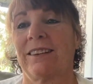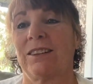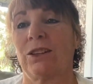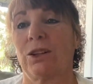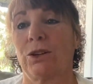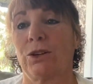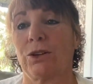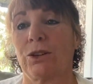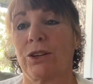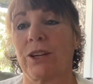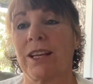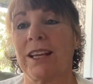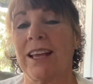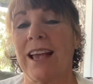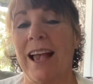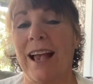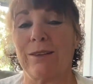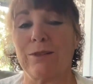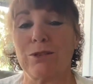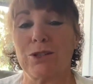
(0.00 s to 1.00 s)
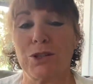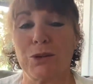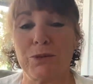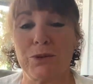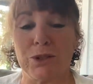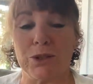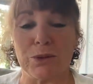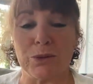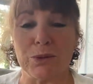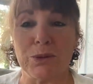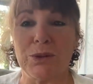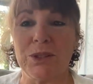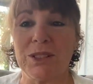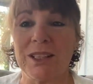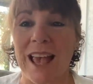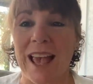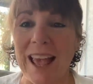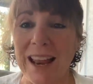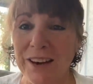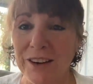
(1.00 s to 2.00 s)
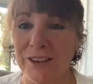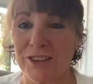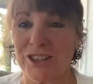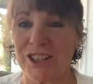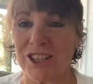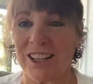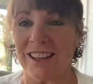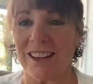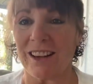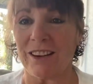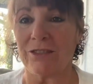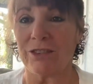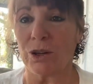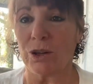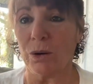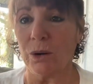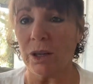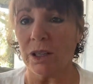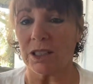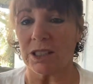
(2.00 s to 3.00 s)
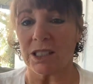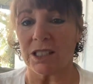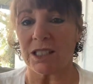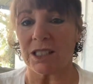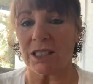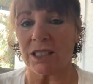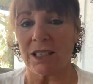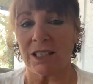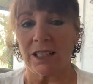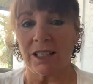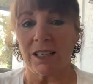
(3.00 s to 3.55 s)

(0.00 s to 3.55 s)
Learning how to use energy, of course.